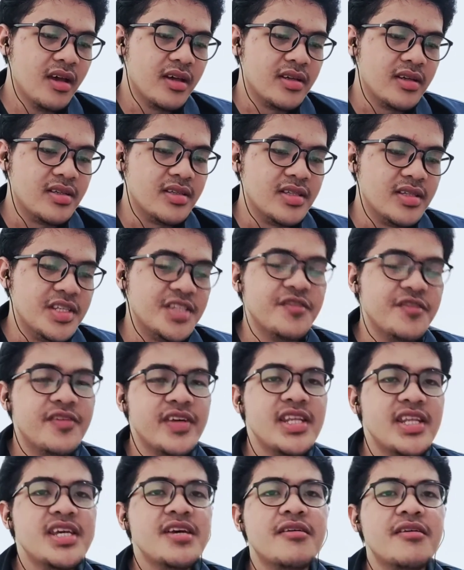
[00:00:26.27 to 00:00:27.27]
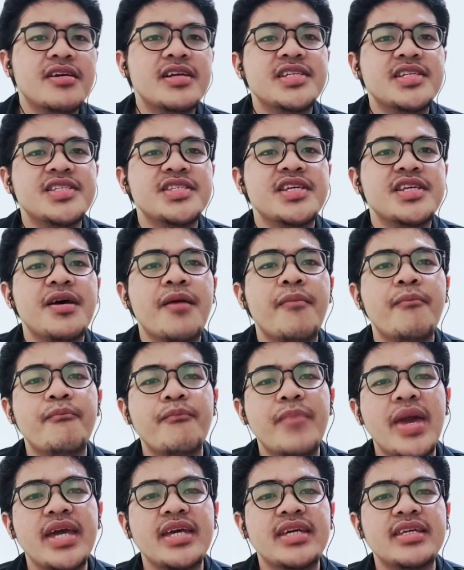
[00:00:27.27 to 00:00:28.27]
this video is
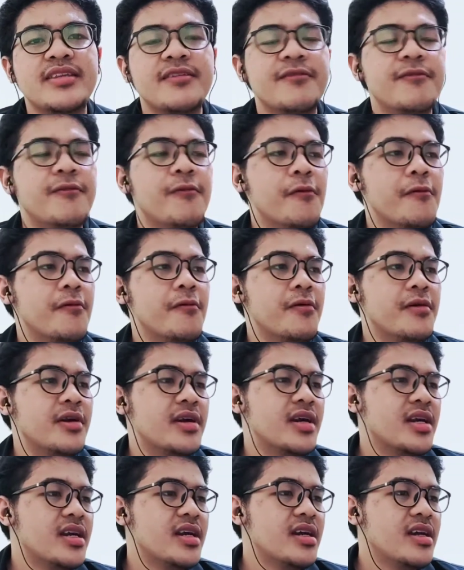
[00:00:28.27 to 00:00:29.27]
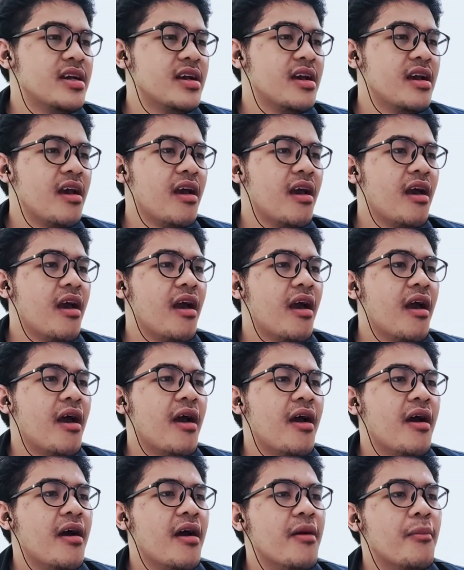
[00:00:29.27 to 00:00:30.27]
made for
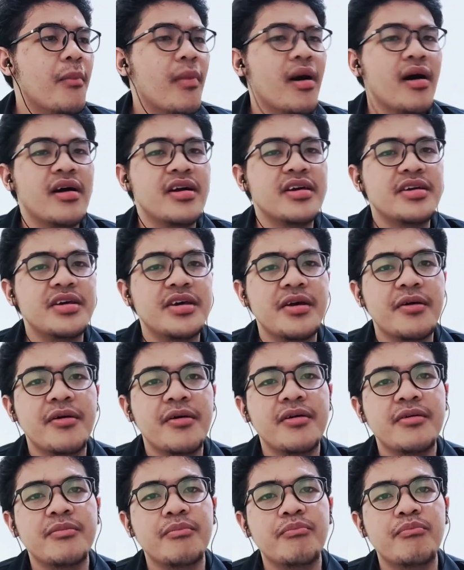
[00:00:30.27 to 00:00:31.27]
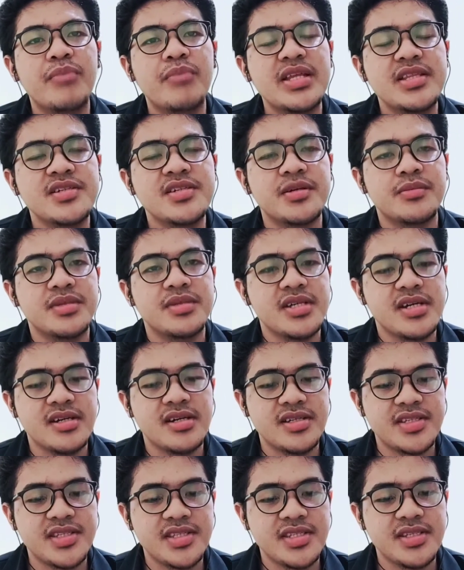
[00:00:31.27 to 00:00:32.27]
my midterm
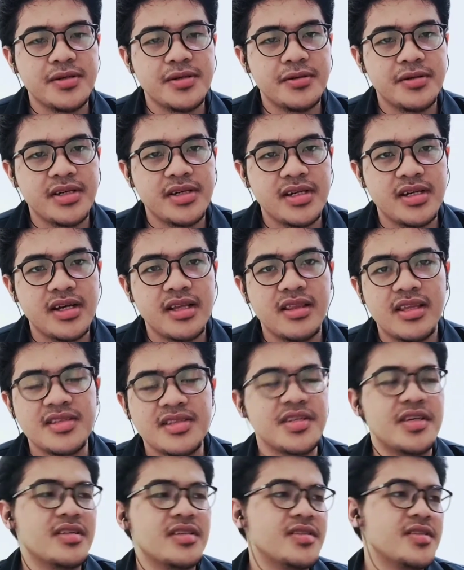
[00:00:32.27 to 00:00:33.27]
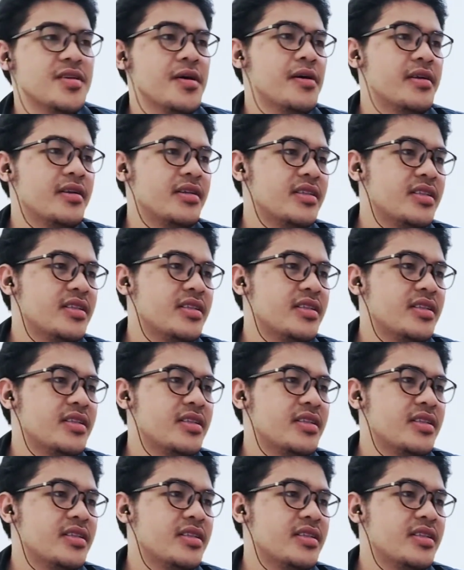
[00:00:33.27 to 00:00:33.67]
test. So yeah, let's get started.